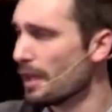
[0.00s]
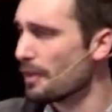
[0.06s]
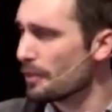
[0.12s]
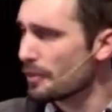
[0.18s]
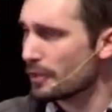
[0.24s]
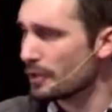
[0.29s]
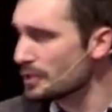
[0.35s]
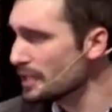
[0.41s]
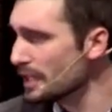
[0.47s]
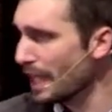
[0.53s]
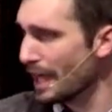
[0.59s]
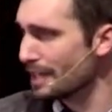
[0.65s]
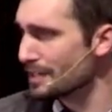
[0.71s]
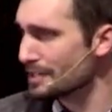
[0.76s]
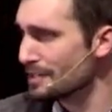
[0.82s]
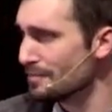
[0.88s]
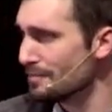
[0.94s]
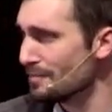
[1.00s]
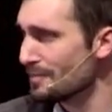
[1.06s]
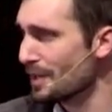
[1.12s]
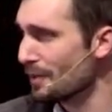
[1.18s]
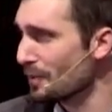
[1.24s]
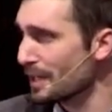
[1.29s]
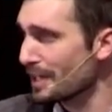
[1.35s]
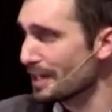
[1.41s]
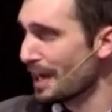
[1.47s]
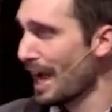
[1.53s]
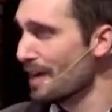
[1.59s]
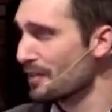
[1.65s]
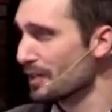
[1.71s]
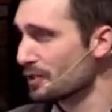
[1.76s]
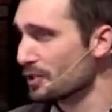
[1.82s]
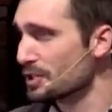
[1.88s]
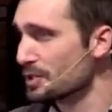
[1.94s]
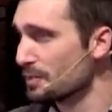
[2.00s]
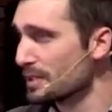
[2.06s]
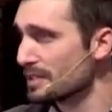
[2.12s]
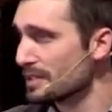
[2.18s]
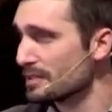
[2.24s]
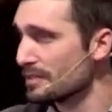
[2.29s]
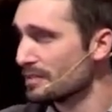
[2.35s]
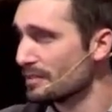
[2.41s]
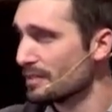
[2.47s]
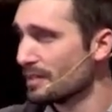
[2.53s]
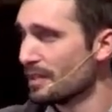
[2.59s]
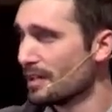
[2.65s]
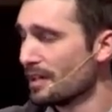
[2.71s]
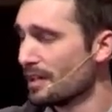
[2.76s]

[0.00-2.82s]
enthusiasm that we could have at Christmas,